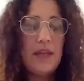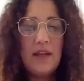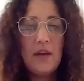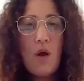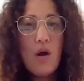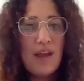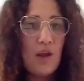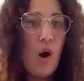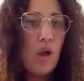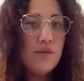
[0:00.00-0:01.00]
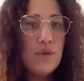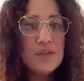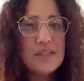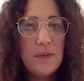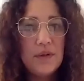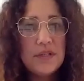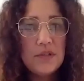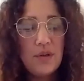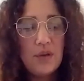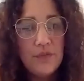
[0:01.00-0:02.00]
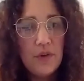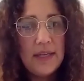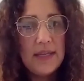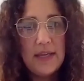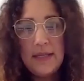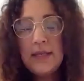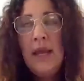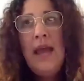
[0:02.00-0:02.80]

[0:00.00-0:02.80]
getting all of those experiences on the front end,